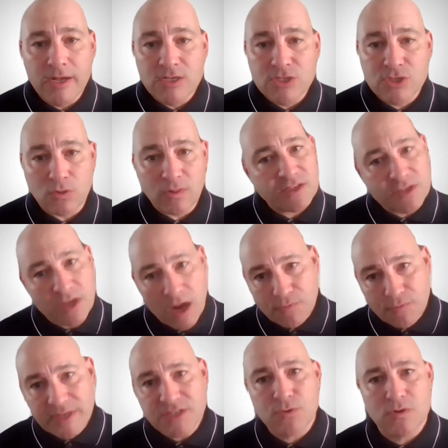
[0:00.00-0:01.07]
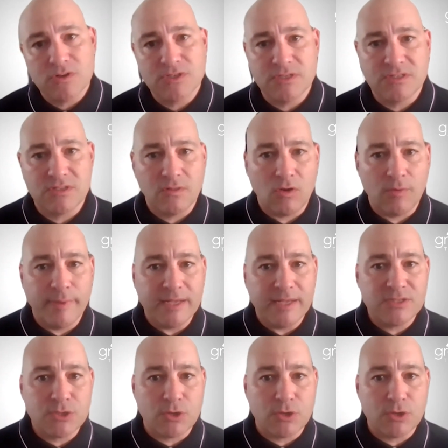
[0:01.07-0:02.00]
So let's talk resources a little bit.